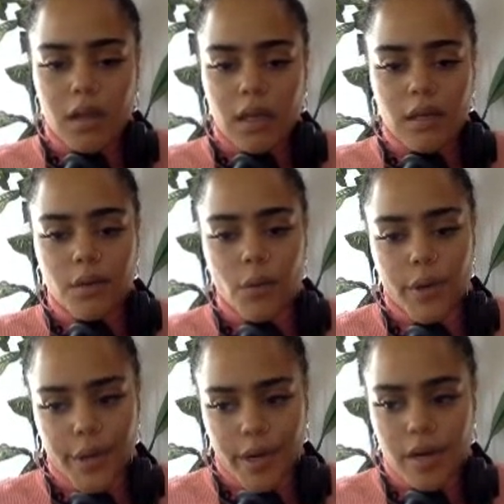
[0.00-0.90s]
in
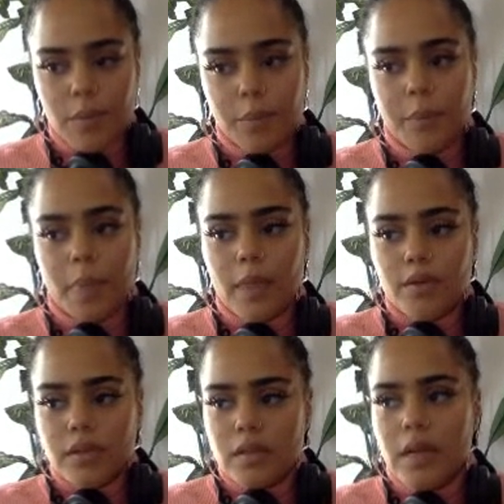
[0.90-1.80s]
order,
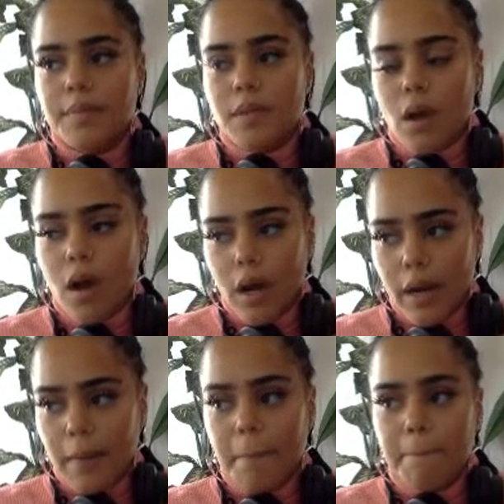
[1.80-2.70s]
those steps are